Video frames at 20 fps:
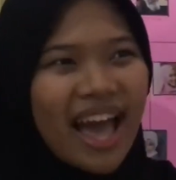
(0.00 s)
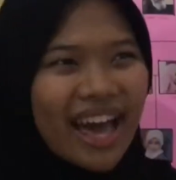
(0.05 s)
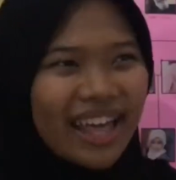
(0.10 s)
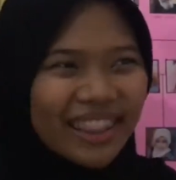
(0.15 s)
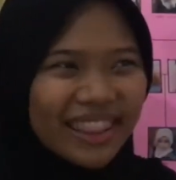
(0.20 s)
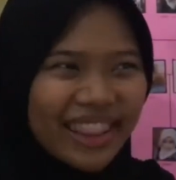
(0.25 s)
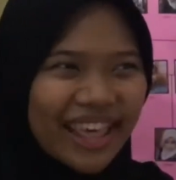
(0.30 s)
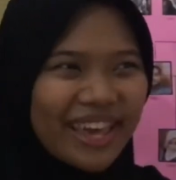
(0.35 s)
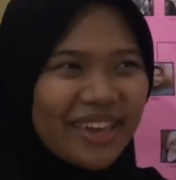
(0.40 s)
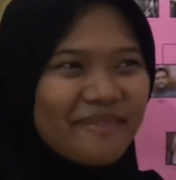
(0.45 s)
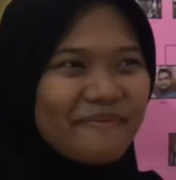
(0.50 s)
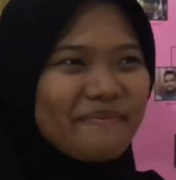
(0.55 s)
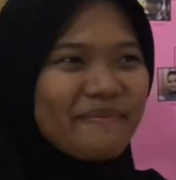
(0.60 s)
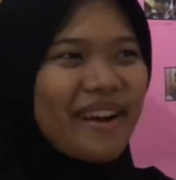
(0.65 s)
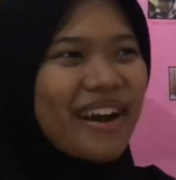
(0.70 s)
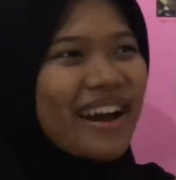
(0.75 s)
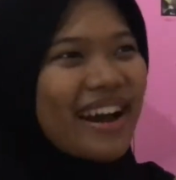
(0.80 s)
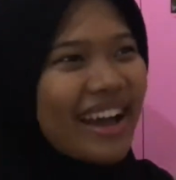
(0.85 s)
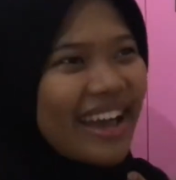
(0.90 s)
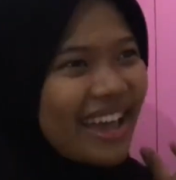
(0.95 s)
Unlike
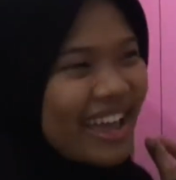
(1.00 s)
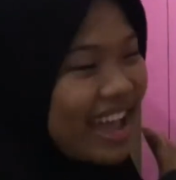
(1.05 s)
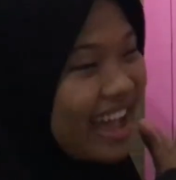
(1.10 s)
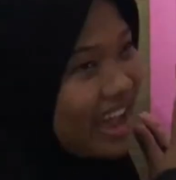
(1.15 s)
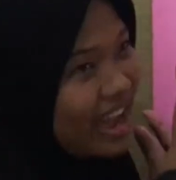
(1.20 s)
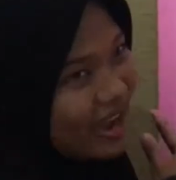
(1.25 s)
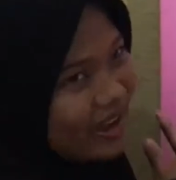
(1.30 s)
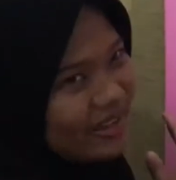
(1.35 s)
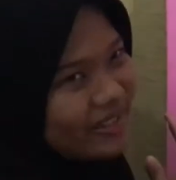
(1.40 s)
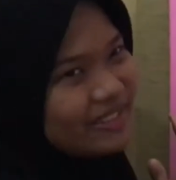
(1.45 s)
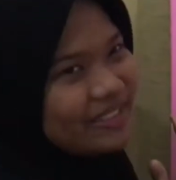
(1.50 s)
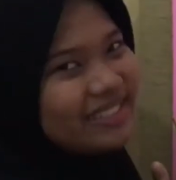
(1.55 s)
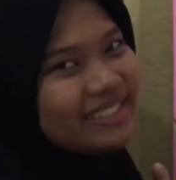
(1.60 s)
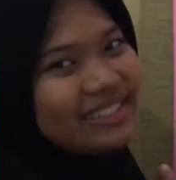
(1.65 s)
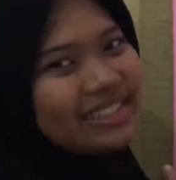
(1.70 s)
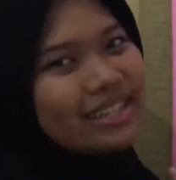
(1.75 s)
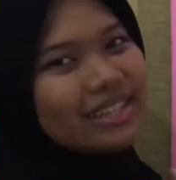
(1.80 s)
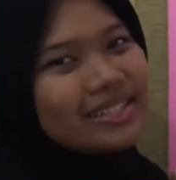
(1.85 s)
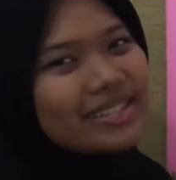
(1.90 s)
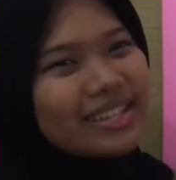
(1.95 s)
my
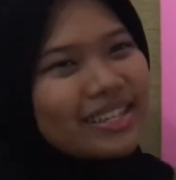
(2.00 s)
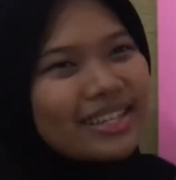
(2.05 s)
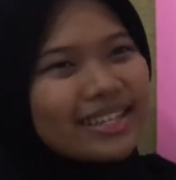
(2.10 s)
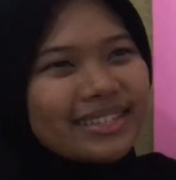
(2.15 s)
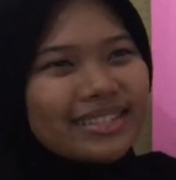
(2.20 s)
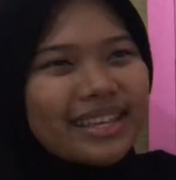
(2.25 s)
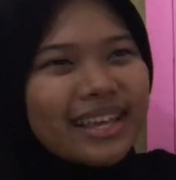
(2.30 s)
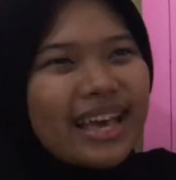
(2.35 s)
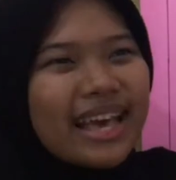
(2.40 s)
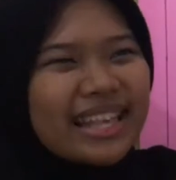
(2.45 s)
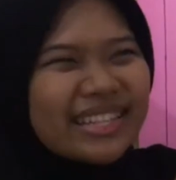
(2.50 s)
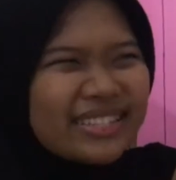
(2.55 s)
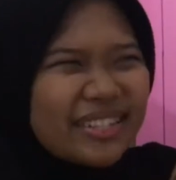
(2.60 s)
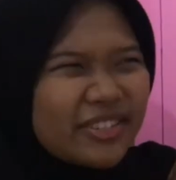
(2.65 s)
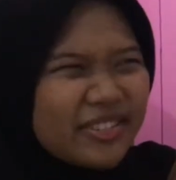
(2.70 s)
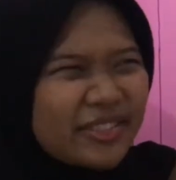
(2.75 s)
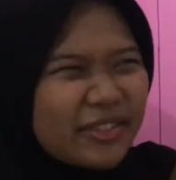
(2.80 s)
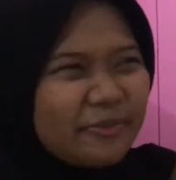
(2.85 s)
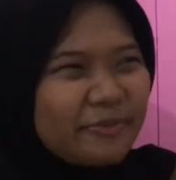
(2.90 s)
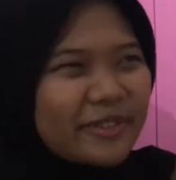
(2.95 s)
aunt, she is an
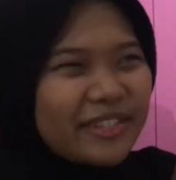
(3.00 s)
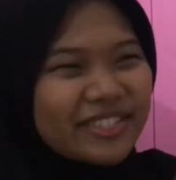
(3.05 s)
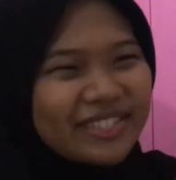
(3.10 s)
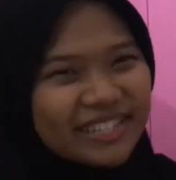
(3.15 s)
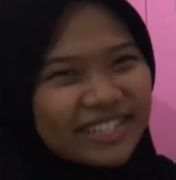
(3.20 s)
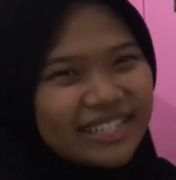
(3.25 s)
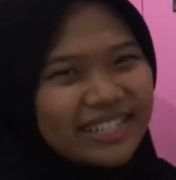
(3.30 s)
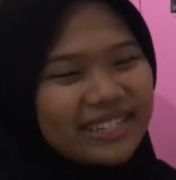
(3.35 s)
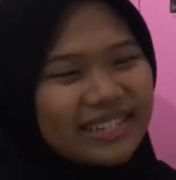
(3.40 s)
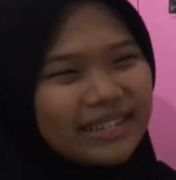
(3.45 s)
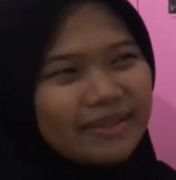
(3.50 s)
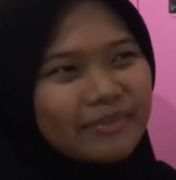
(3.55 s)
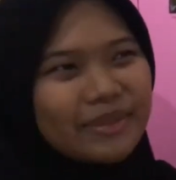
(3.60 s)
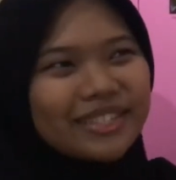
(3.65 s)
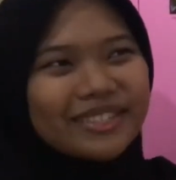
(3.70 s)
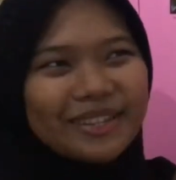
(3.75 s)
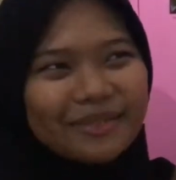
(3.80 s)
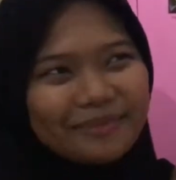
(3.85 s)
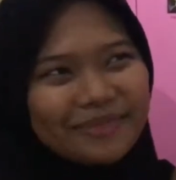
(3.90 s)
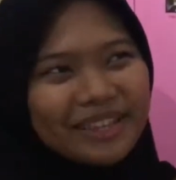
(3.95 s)
assertive person,
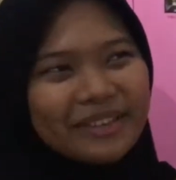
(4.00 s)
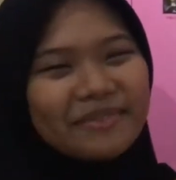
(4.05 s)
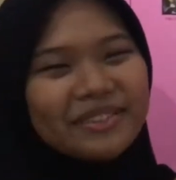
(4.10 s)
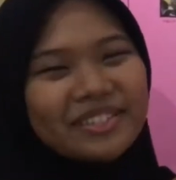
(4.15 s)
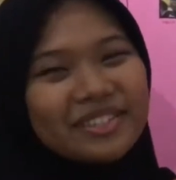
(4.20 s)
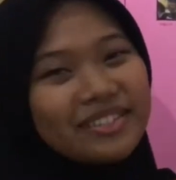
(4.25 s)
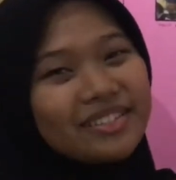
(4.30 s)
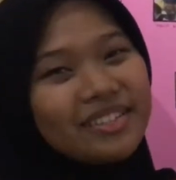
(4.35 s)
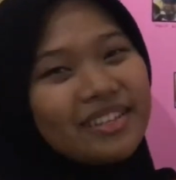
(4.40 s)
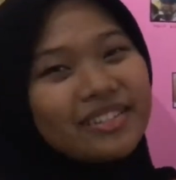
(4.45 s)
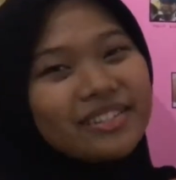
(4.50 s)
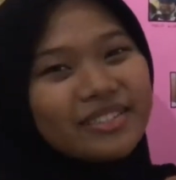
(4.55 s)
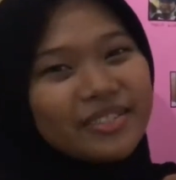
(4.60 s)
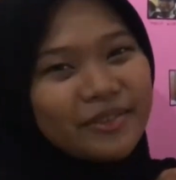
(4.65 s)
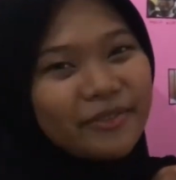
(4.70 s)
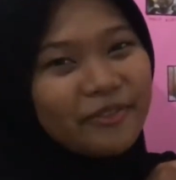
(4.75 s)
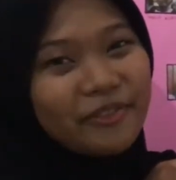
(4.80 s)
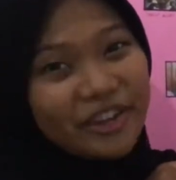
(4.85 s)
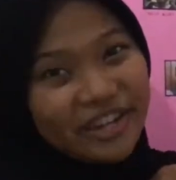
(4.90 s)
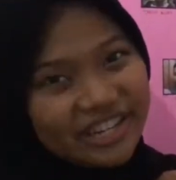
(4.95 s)
but sometimes she is also
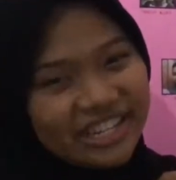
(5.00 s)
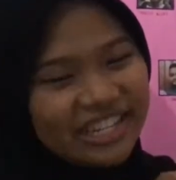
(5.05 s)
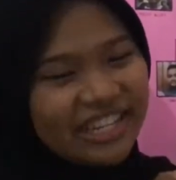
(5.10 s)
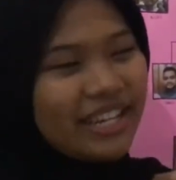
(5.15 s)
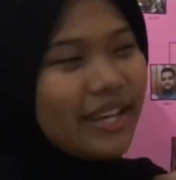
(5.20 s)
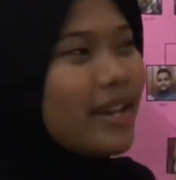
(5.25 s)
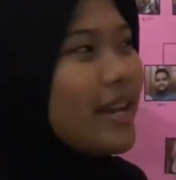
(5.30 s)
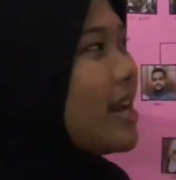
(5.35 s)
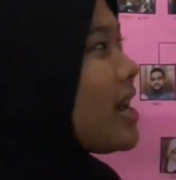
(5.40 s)
funny.